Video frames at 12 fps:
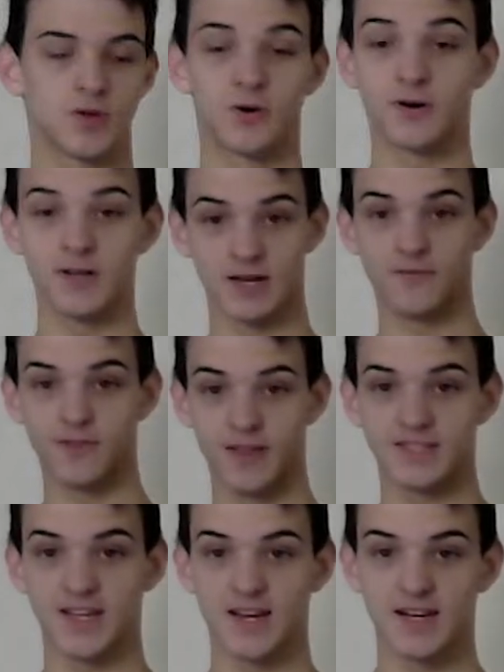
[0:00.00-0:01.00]
Alright, time for that
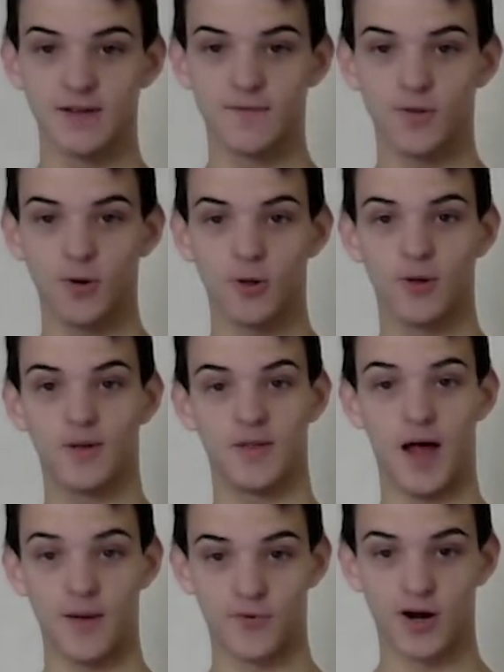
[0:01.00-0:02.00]
second devlog.
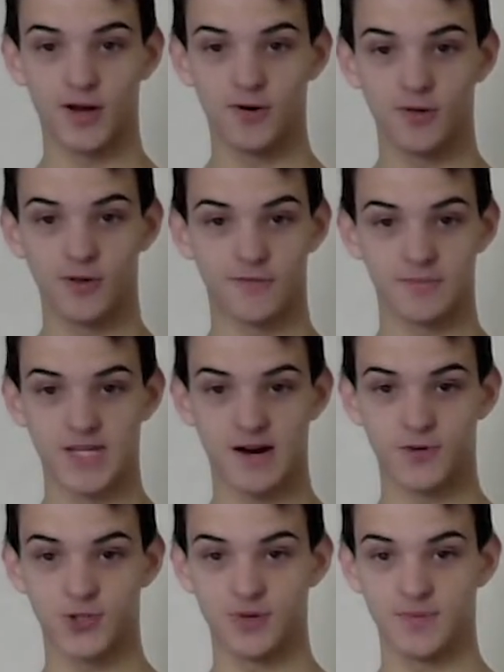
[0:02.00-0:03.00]
I'm Ryan Ola from
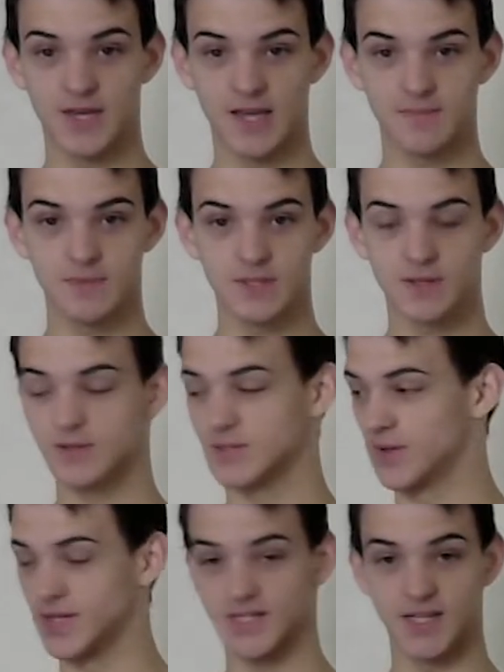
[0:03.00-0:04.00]
Sheep Games,
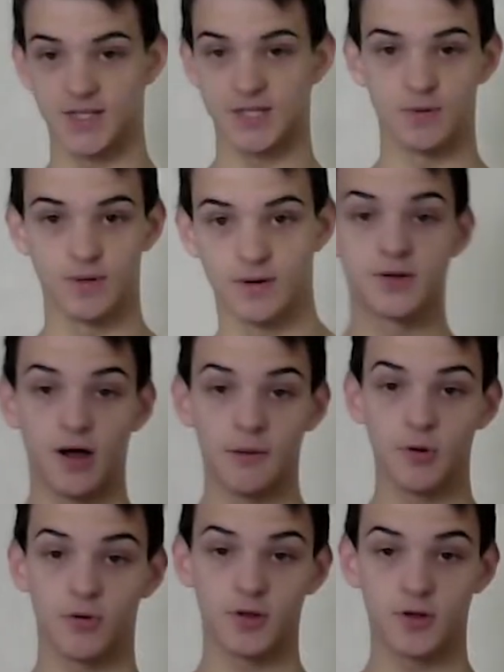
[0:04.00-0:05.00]
so let's get to it. So I'm
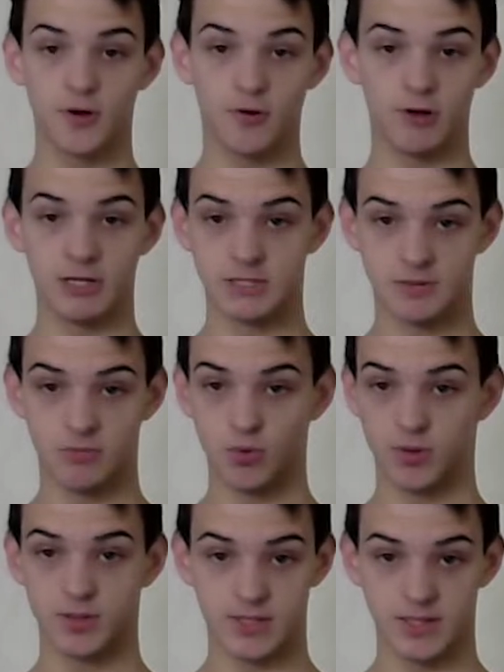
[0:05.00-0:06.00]
going to go into
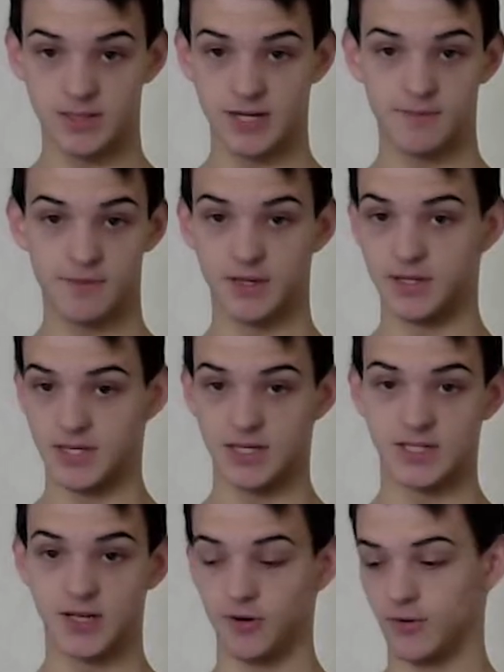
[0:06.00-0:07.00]
more depth and
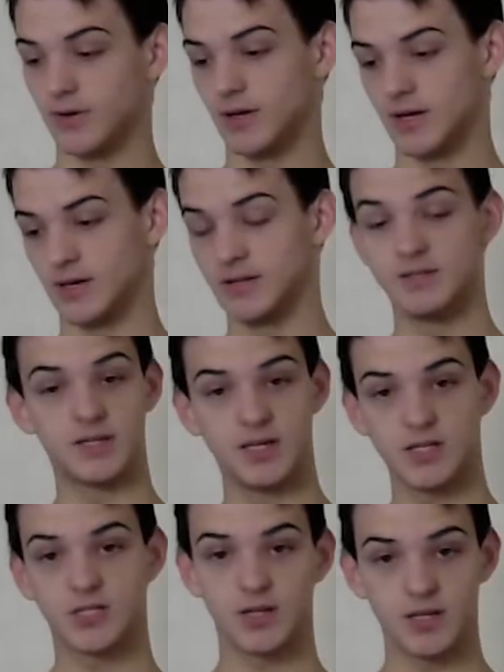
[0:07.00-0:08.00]
detail into
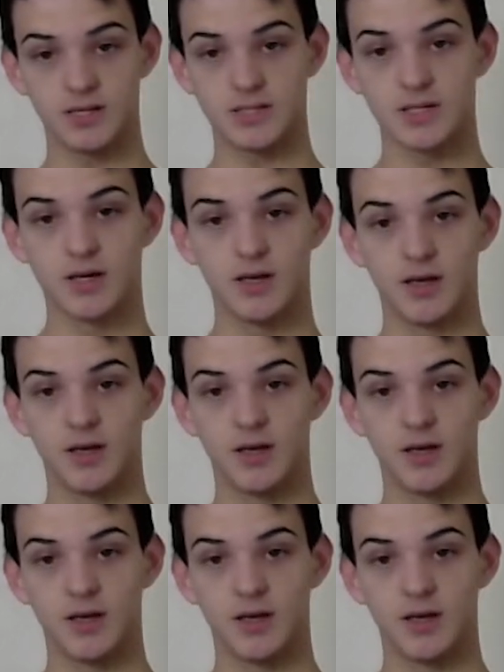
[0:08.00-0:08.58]
each of these.